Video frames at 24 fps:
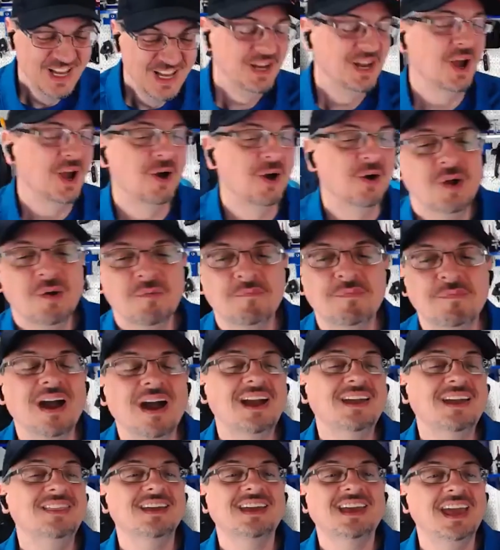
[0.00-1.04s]
no,
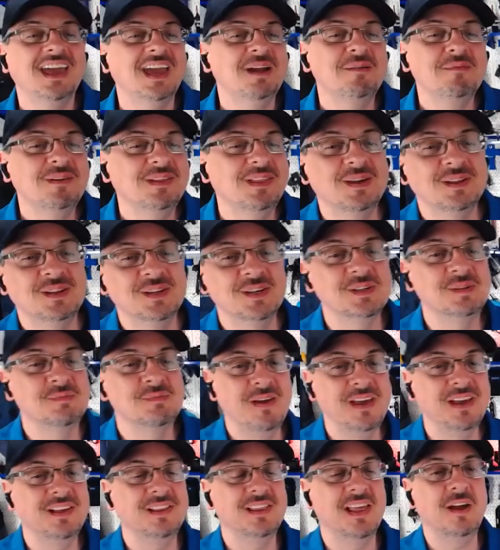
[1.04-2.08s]
buy the camera that just
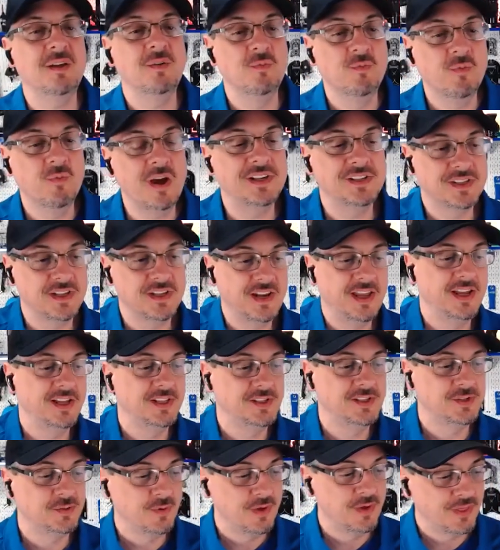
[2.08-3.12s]
make that
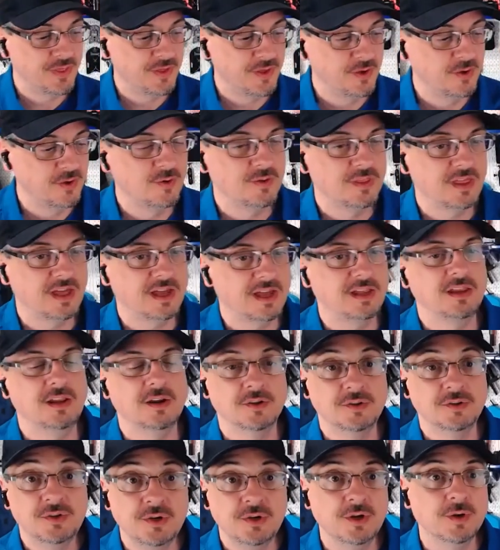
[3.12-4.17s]
resonates with you. That you know,
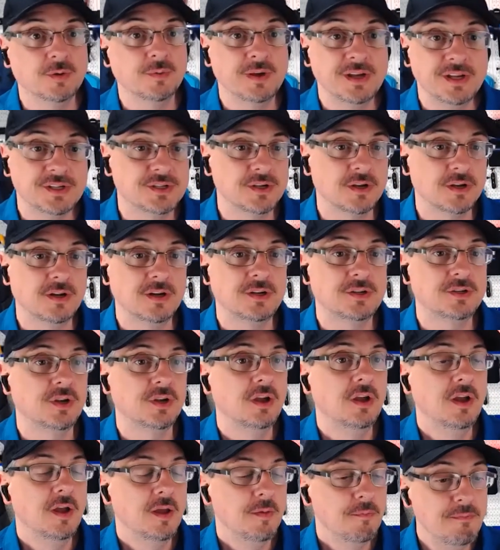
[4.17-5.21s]
do your research.
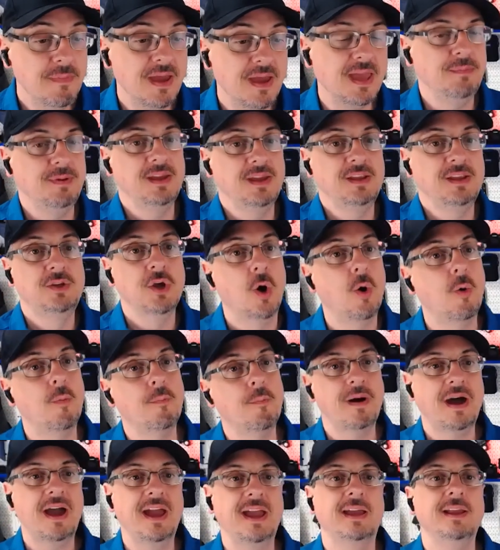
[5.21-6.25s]
Maybe don't
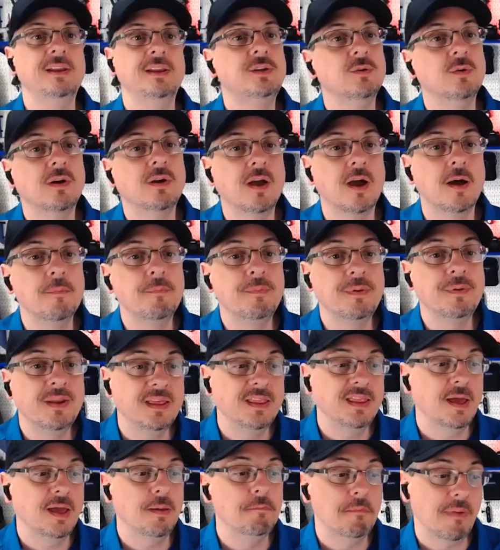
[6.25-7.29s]
buy into a company
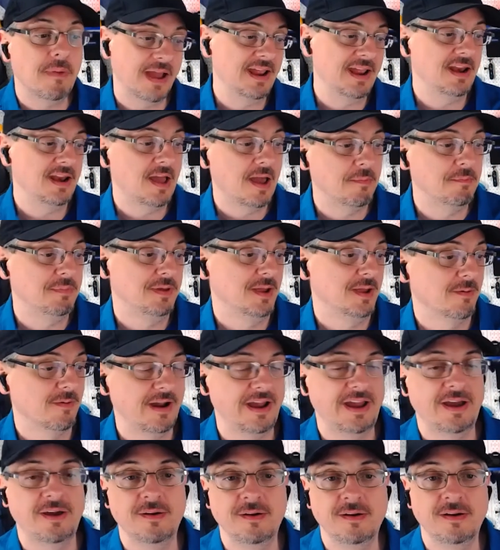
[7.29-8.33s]
that might not be
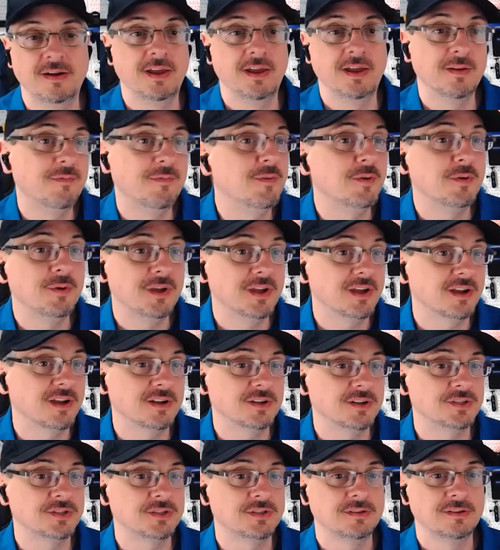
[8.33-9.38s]
around in a few
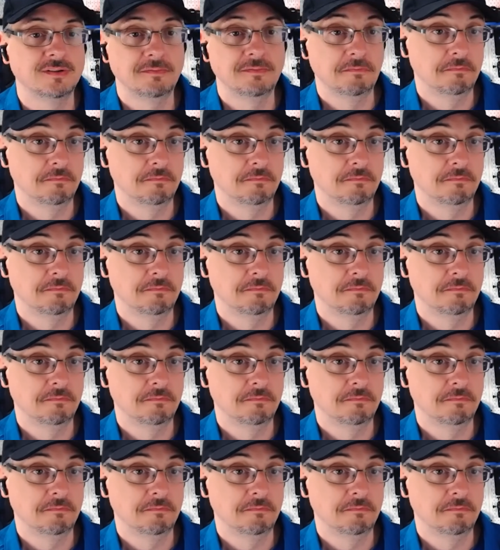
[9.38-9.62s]
years.